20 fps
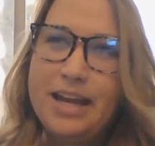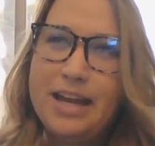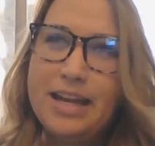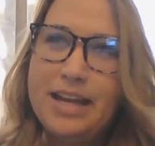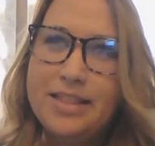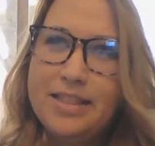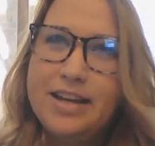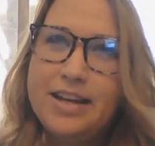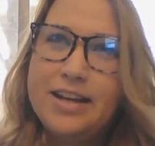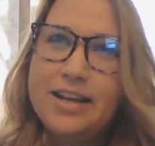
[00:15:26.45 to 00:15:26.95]

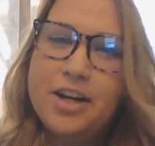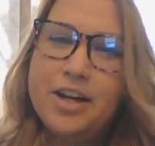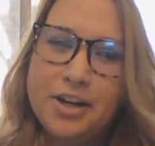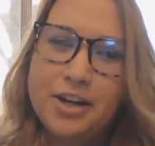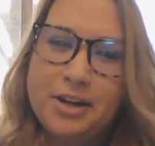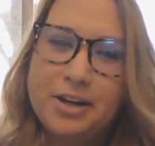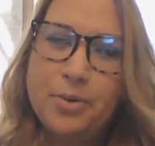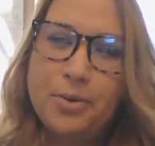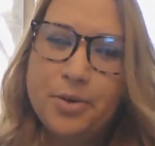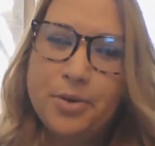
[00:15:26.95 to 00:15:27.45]
In the
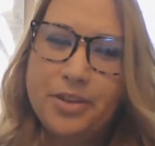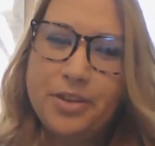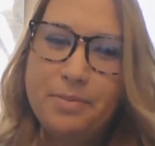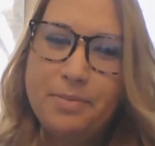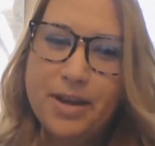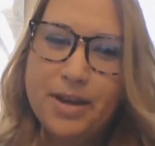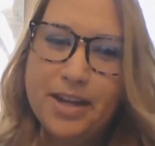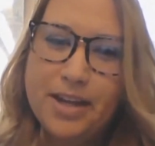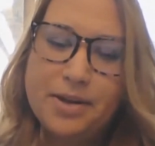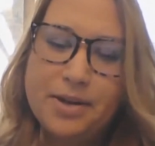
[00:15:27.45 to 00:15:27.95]
current role that
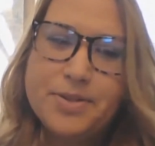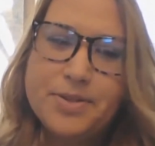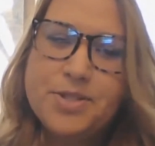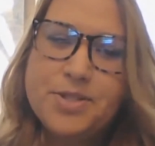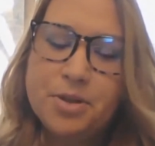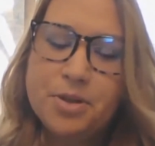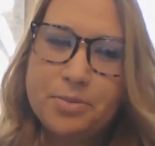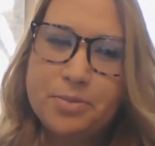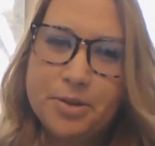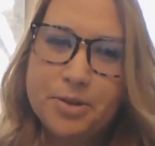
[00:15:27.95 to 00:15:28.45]
I'm in, it
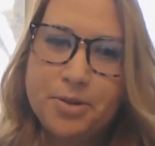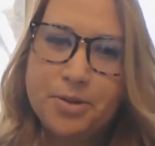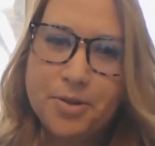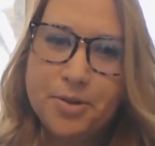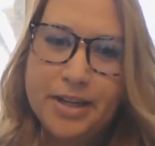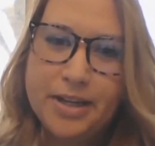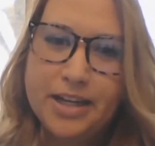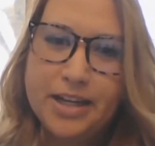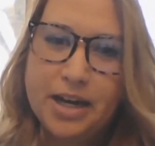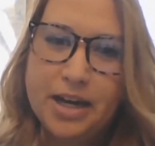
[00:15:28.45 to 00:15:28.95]
was through a
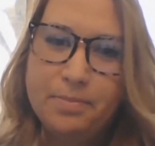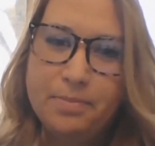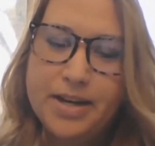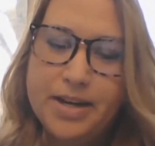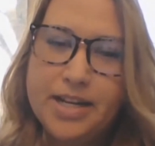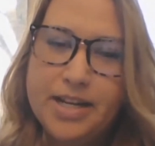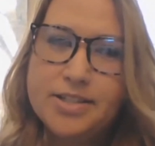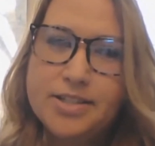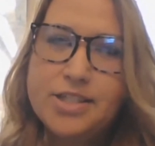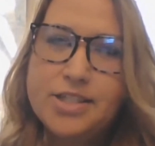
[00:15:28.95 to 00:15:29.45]
recruiting
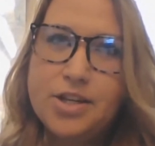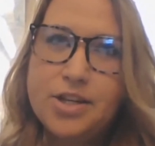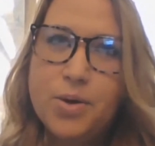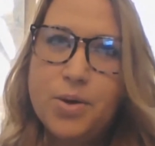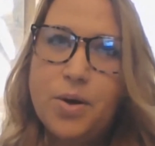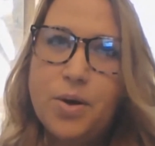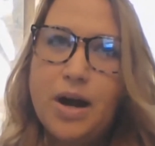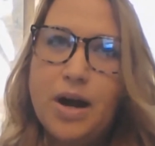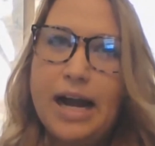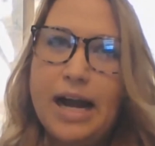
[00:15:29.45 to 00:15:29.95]
company.
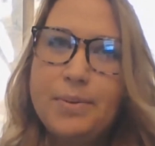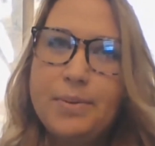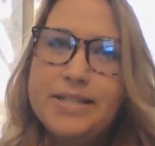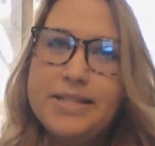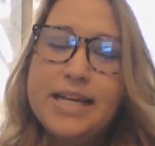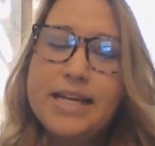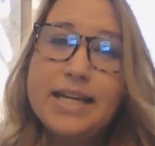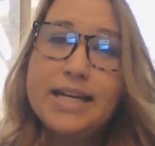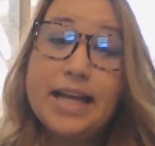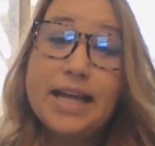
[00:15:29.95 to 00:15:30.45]
So I
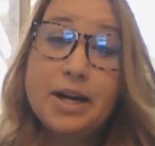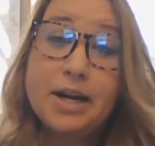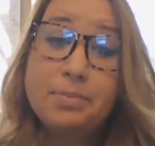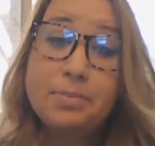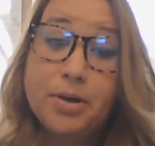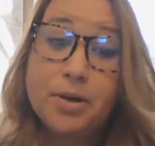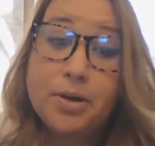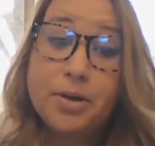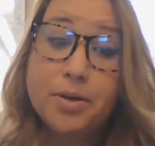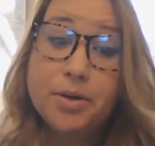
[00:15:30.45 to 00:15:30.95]
would take that
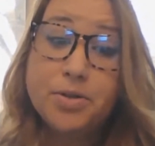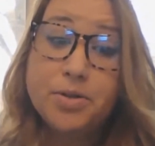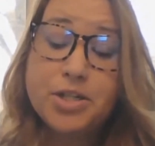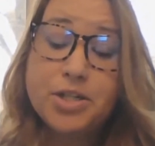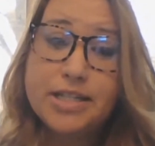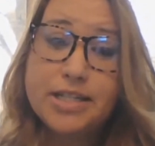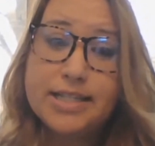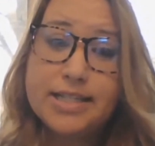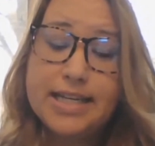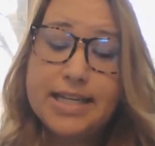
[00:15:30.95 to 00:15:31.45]

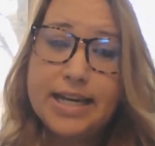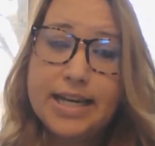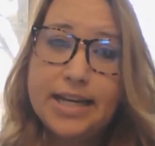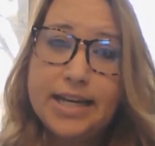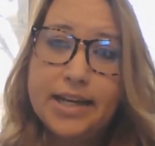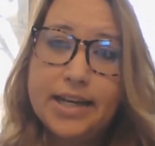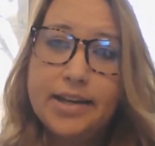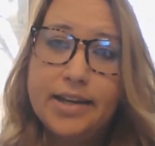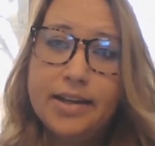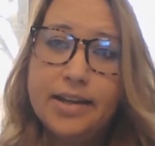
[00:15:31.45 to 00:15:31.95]
approach to
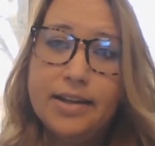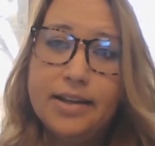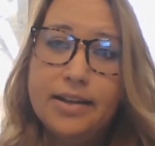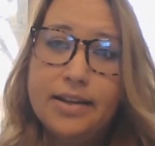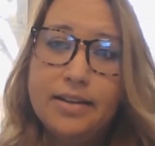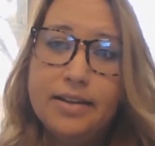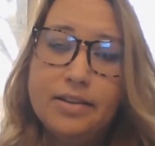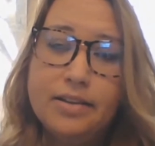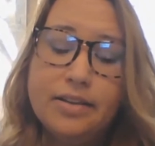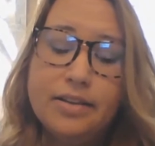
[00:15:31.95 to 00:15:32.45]
say,
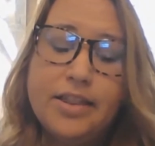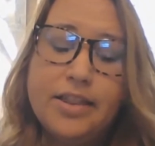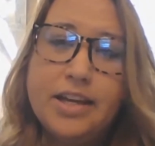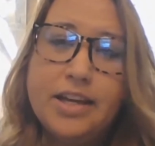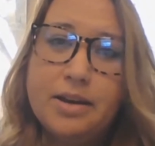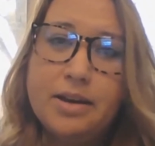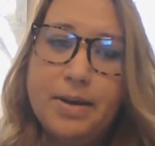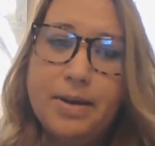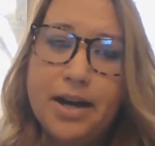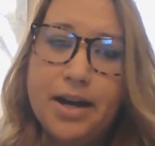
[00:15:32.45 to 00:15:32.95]

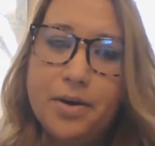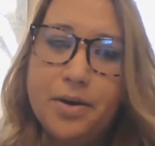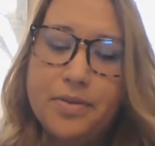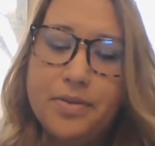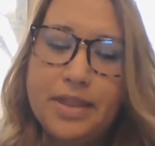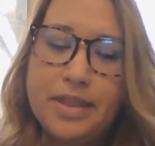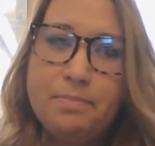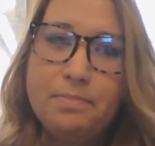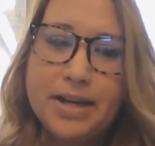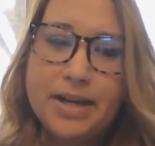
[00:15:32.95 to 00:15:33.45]
think
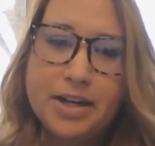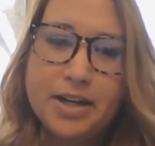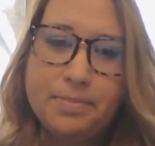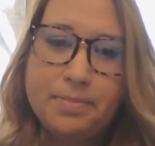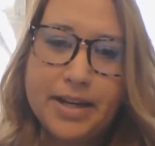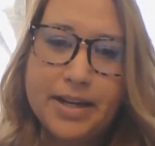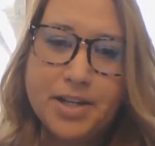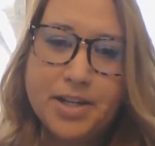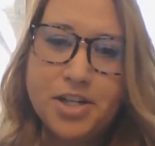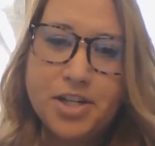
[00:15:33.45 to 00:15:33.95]
about that bigger
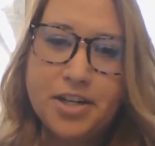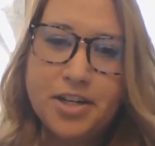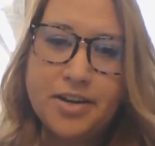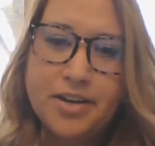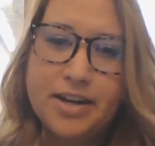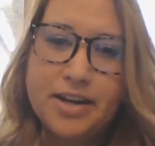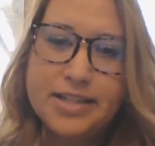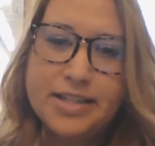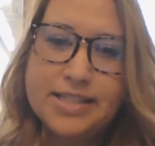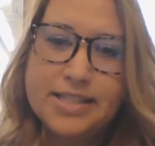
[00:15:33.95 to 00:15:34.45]

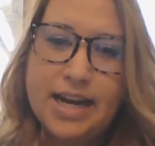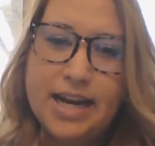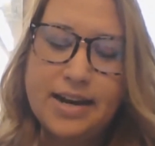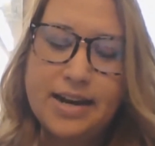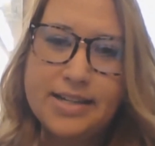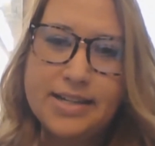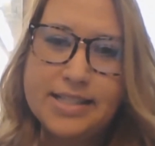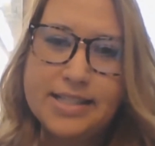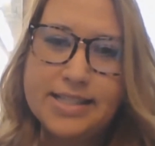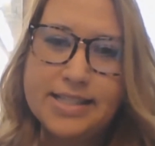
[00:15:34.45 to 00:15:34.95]
picture, that it's
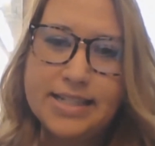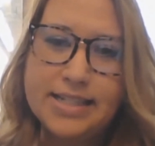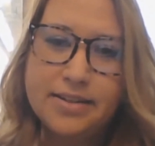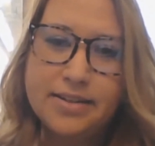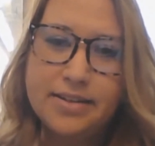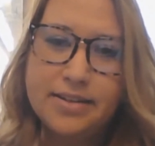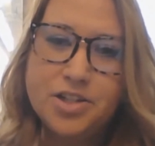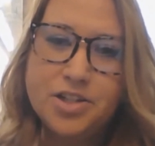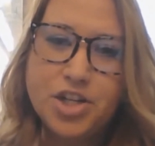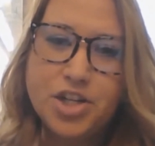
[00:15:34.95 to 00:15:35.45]
not
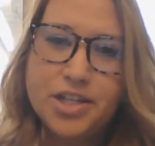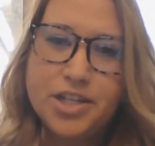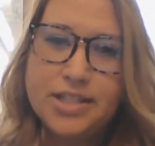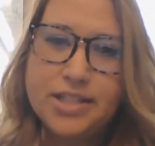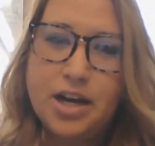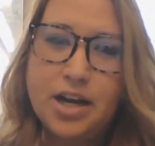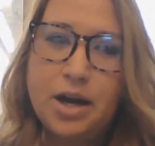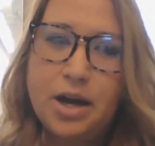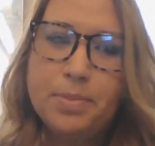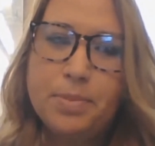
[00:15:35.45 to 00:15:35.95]
necessarily
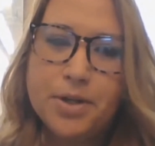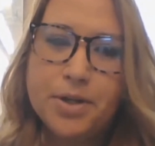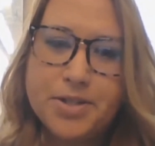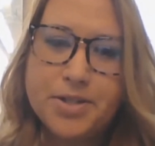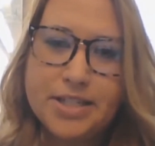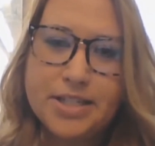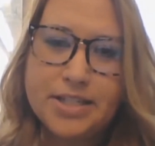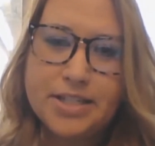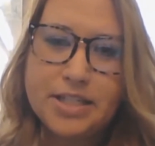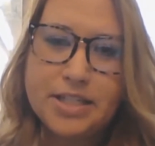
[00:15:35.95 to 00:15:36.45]
just a
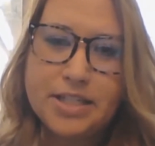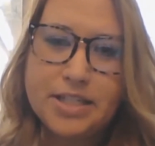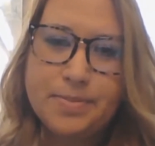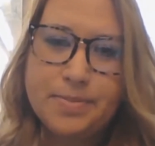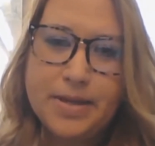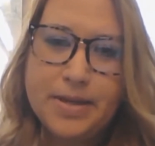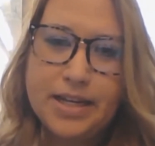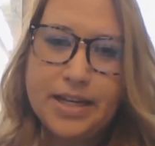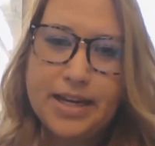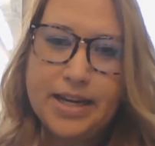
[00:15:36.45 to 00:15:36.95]
person to
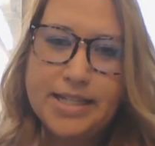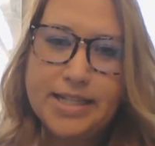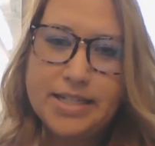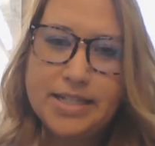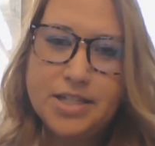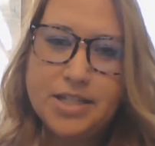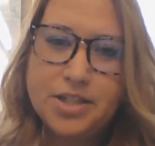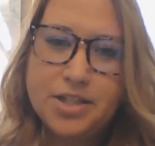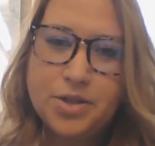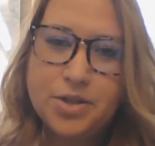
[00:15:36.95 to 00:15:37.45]
be
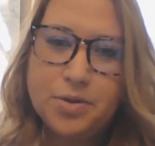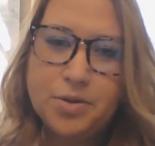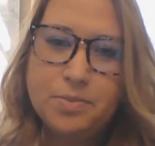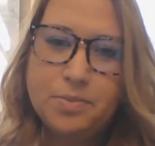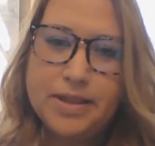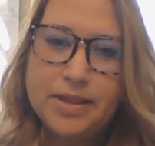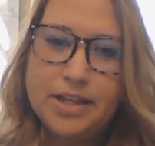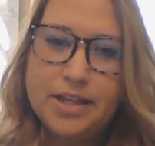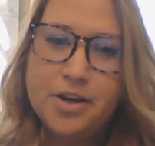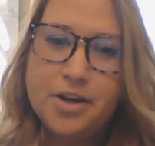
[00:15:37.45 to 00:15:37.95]
connected to,
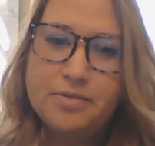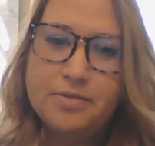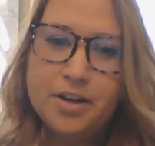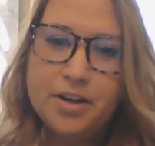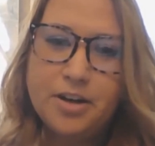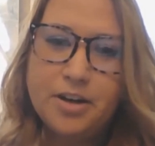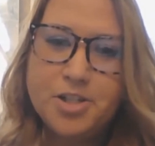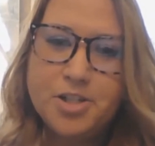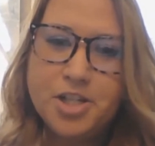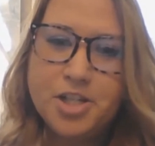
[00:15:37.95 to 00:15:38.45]
but the
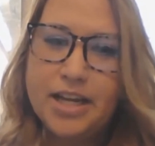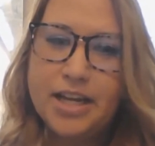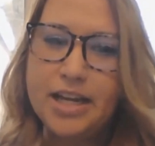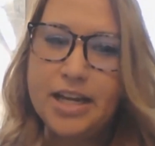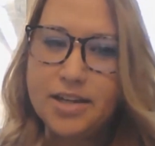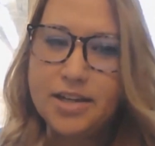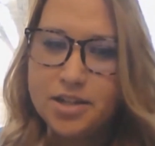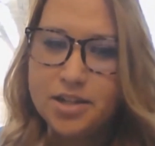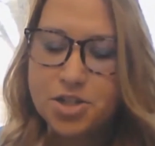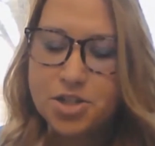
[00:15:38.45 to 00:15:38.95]
overarching
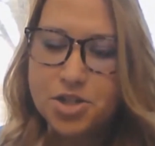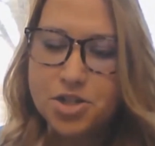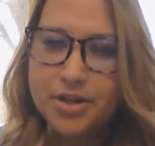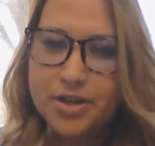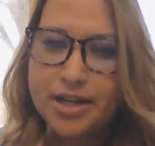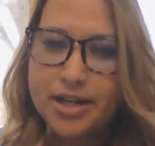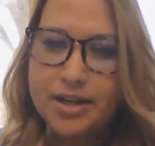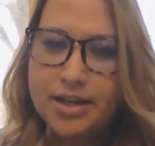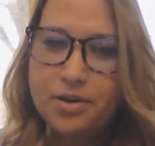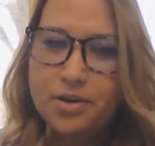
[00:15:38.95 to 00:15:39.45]

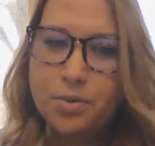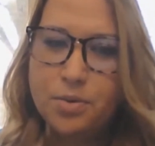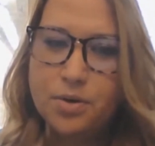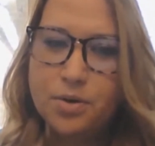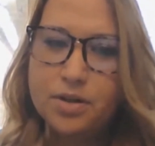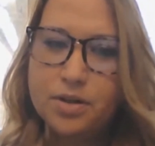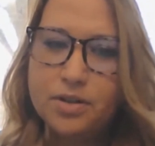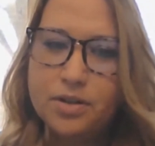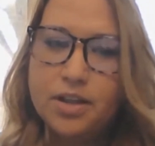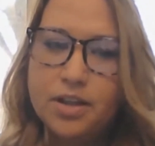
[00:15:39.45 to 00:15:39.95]
industry
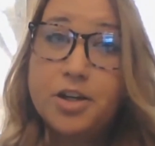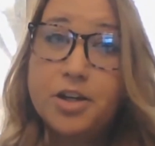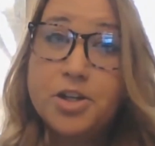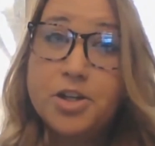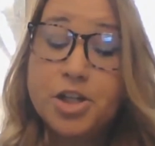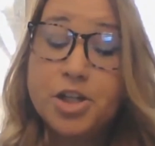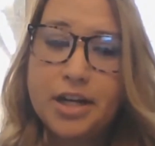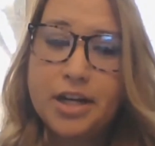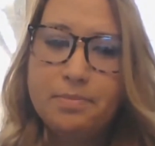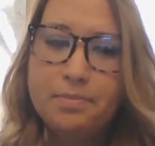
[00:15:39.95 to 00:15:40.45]
or
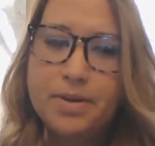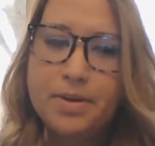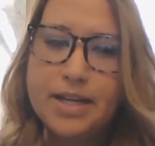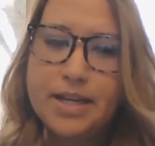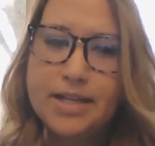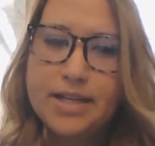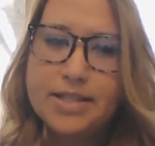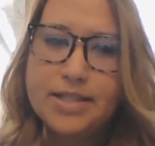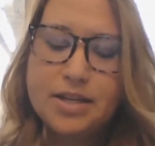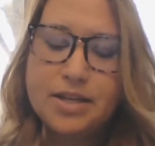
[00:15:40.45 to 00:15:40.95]
larger
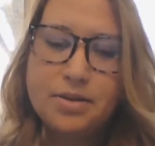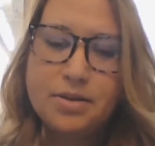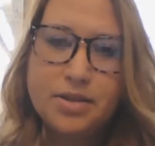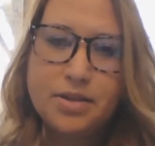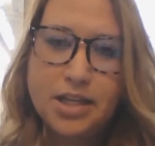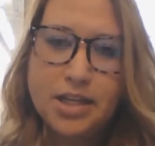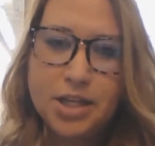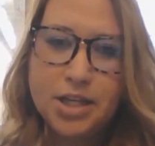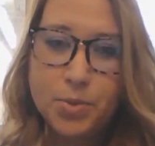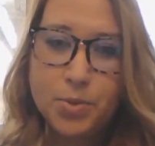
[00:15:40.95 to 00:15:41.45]
companies that you
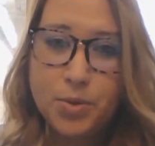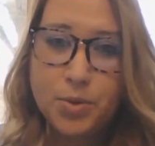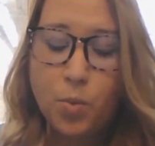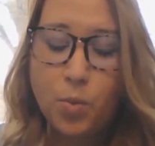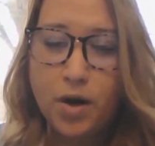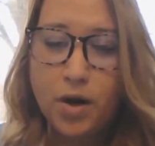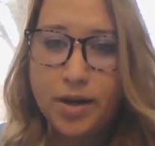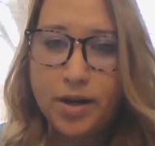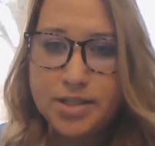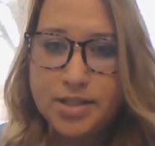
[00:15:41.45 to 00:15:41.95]
think you
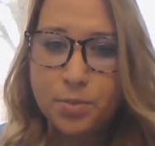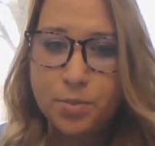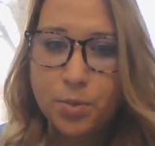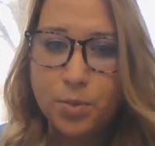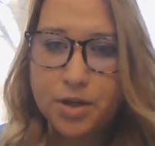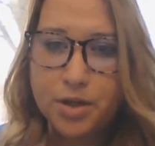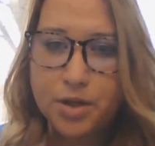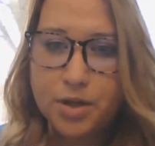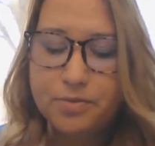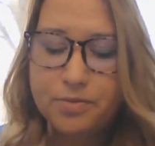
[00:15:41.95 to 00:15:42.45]
would want to
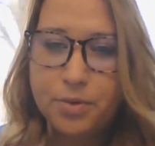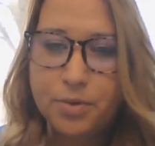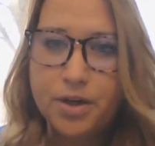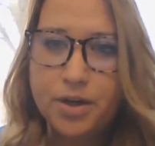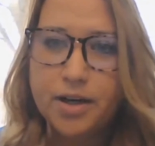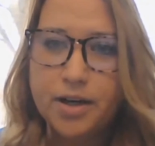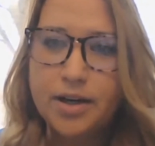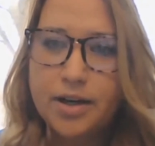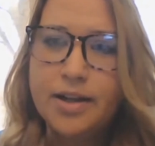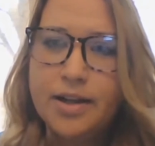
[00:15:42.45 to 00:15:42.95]
work
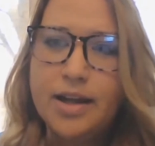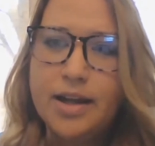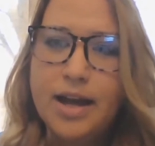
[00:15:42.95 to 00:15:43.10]
for.